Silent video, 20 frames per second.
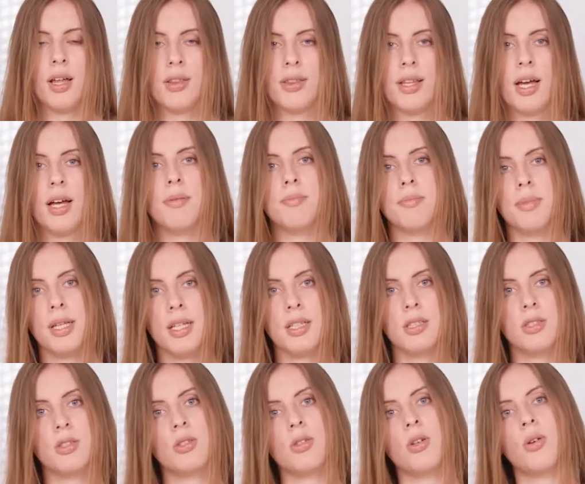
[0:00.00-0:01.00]
That
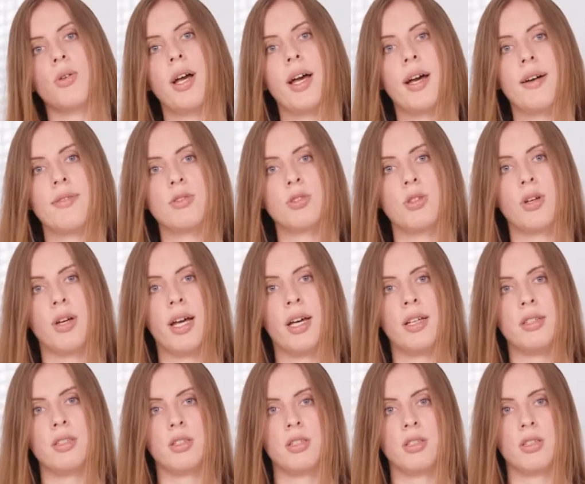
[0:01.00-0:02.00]
means you don't have to
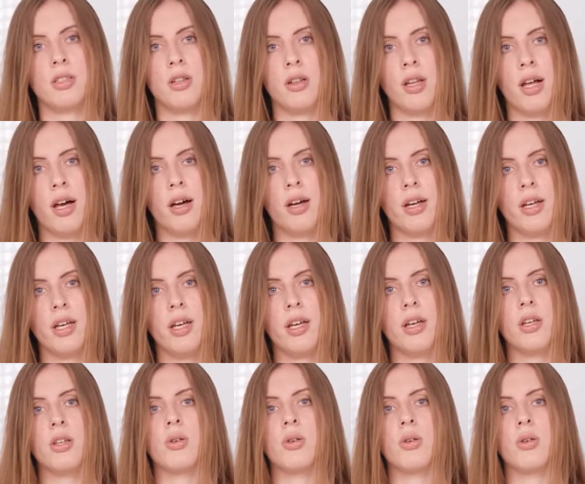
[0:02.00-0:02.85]
handle lye,